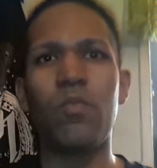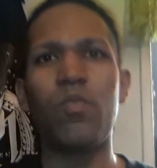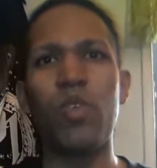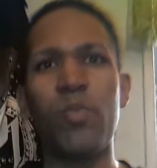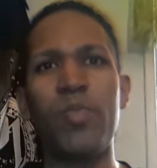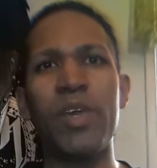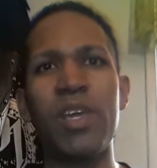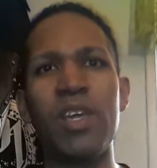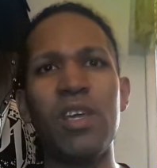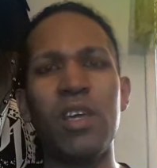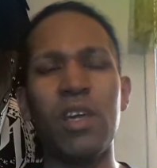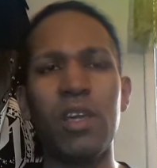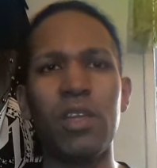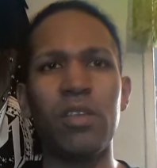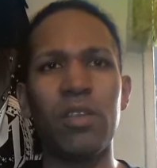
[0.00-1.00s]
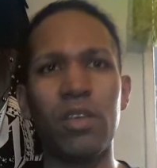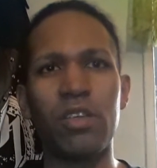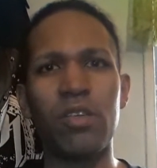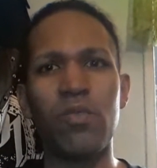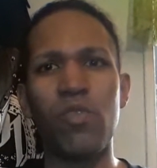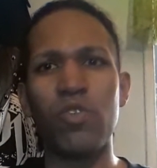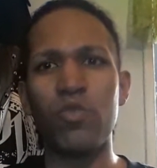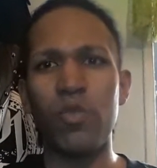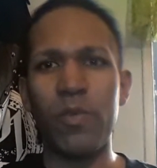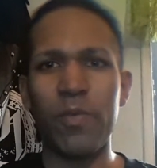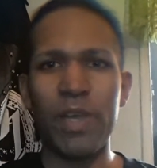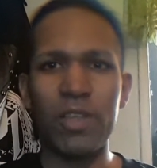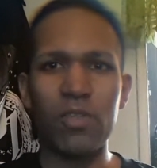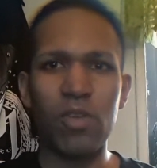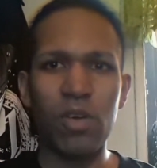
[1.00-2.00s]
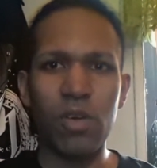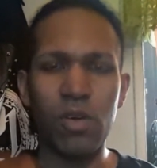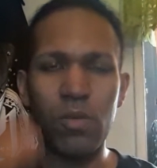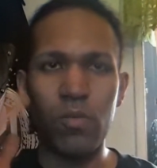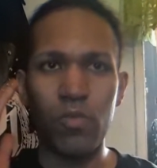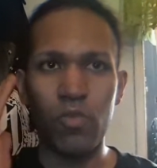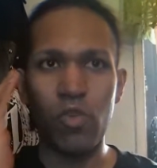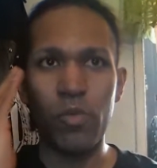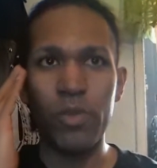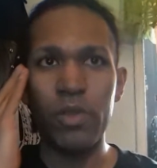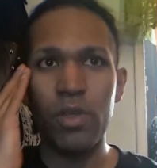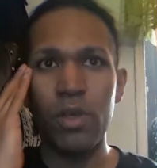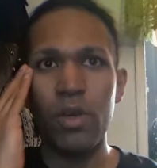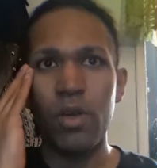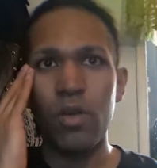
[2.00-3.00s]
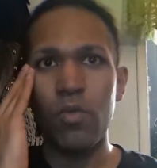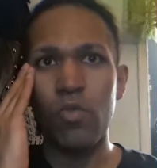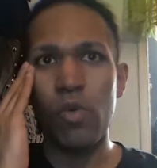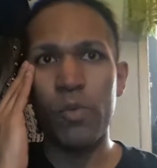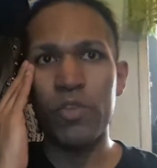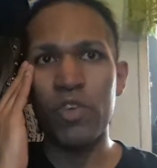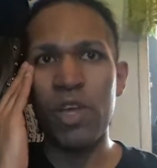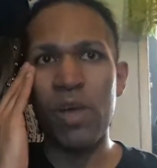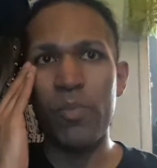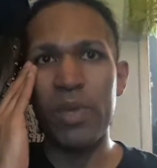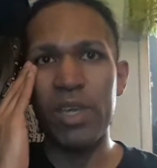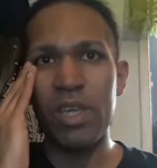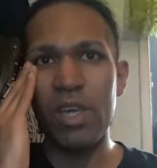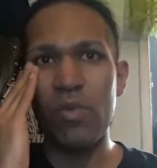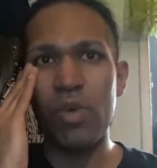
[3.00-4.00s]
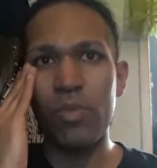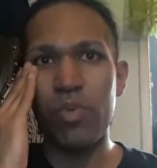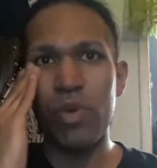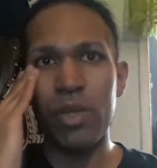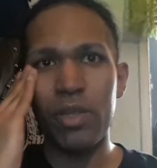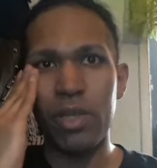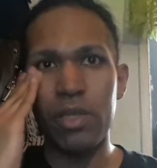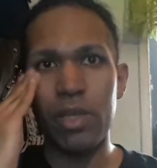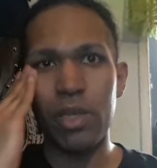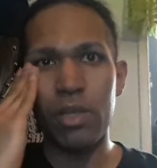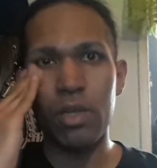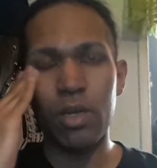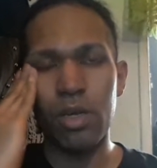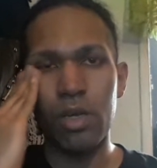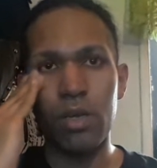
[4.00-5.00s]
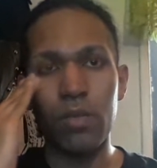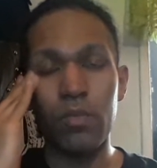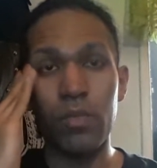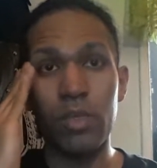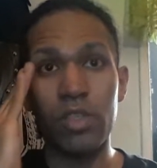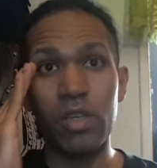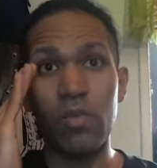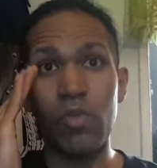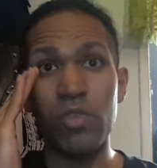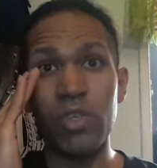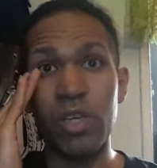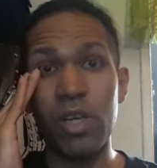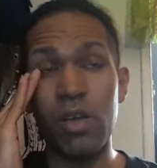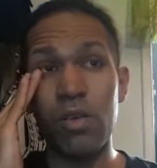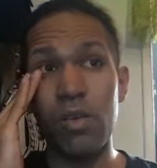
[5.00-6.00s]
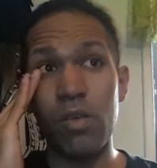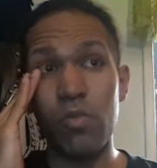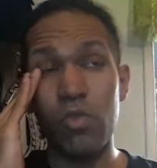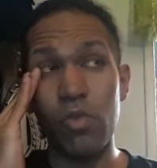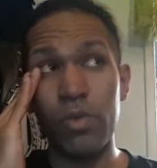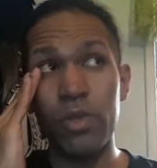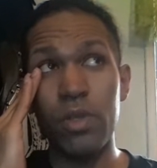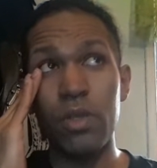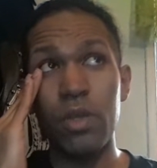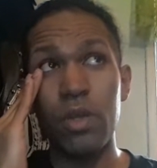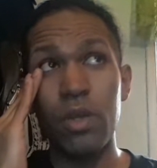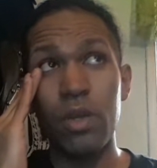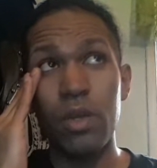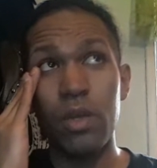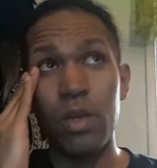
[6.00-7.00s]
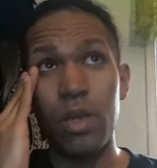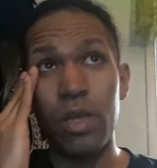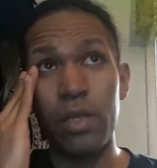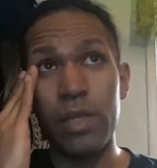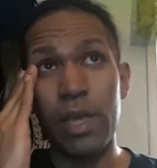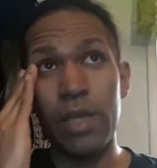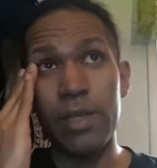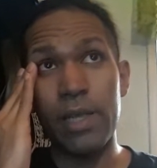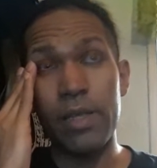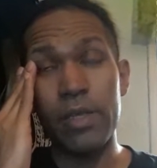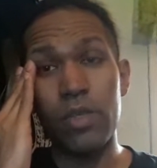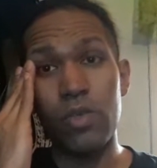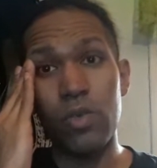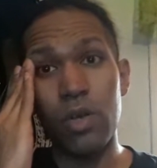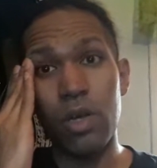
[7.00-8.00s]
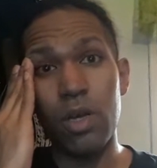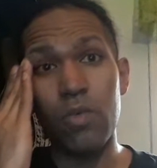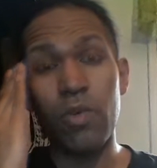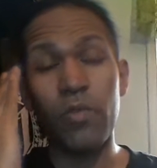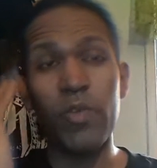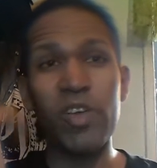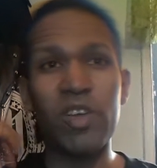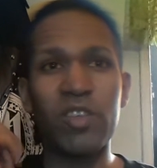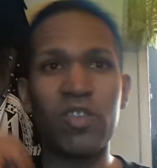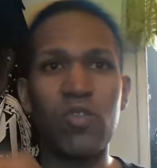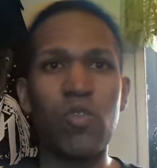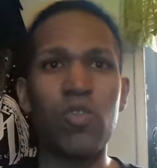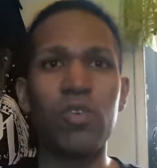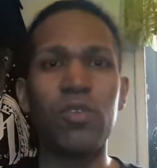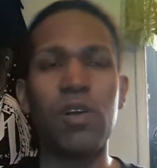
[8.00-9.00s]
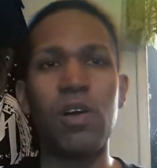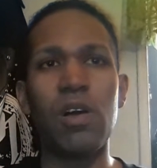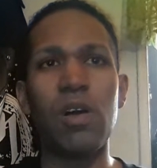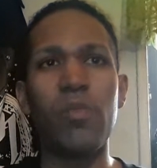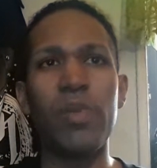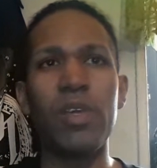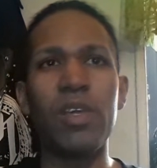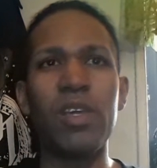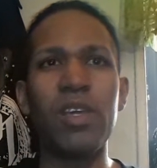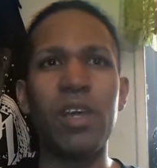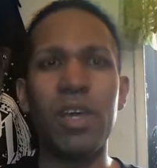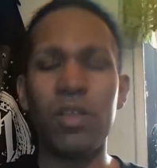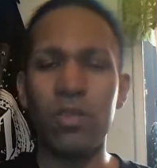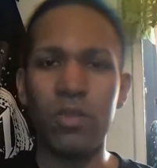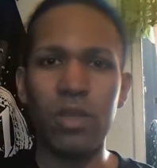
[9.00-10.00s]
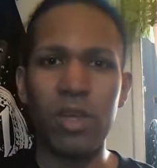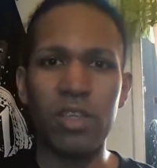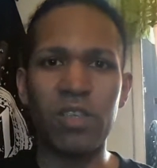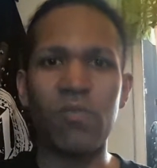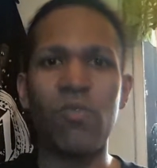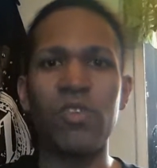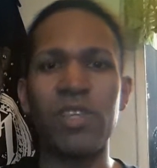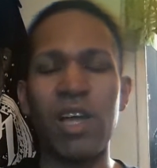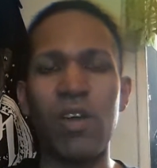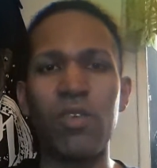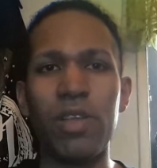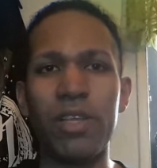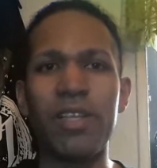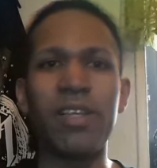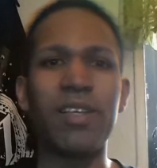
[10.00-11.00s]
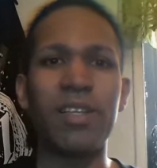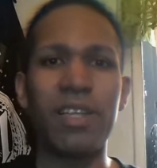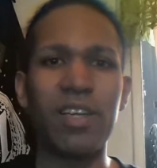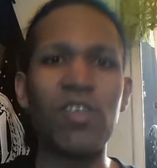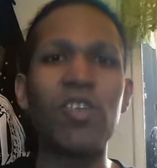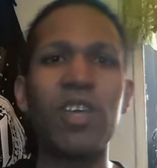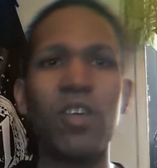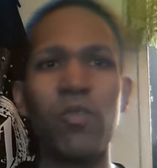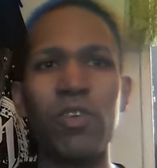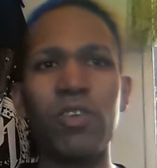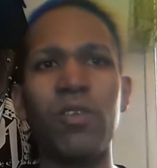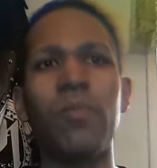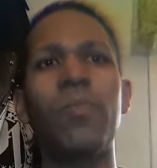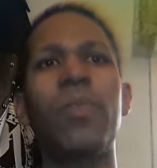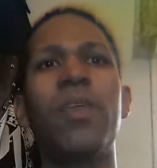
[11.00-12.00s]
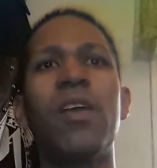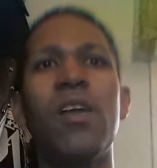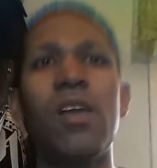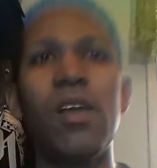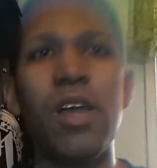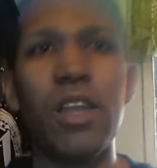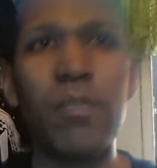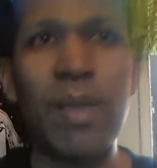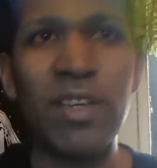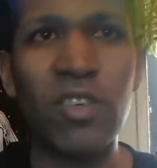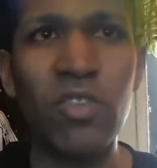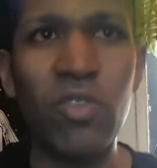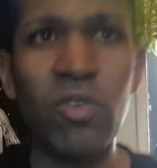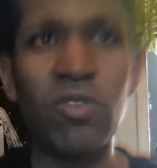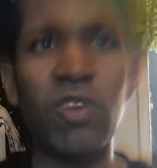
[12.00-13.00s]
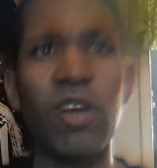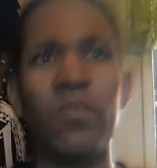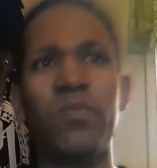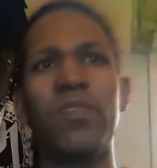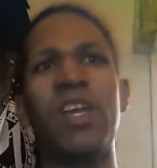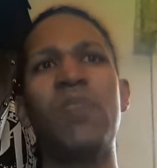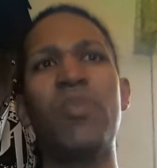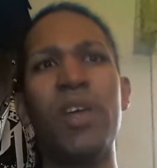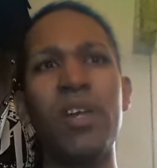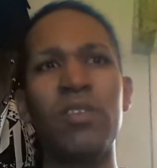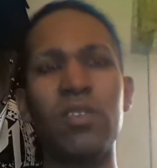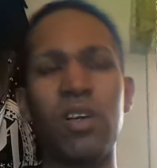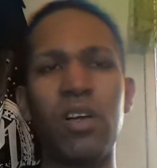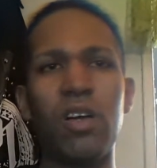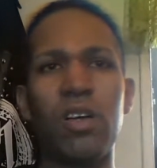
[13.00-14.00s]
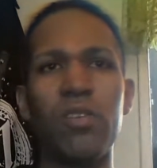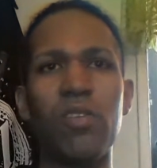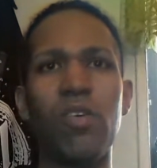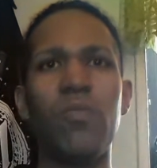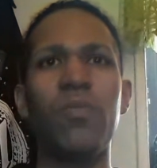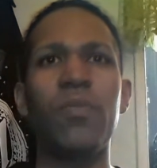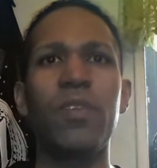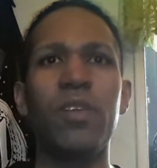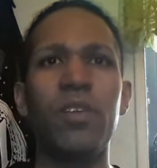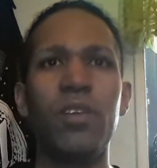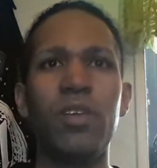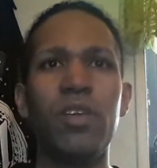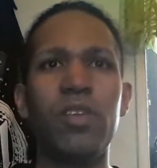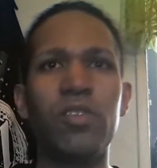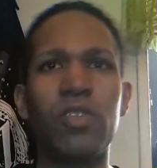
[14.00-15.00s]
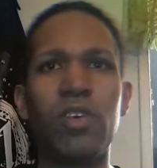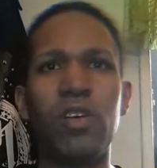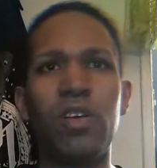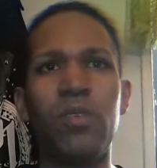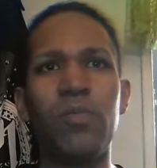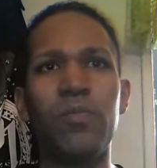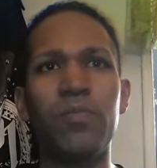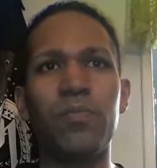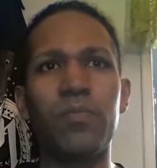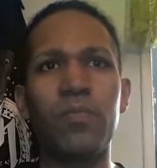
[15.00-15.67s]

where Biggie and Xavier Woods went, after um, Roman took out Biggie at one point, and then um, Xavier Woods took out uh, that, that led to uh, referee escort uh, Big E and Xavier Woods out. I was, like, good, get rid of them. And the match continues on. Dan Bryan's, uh, yo, is, um,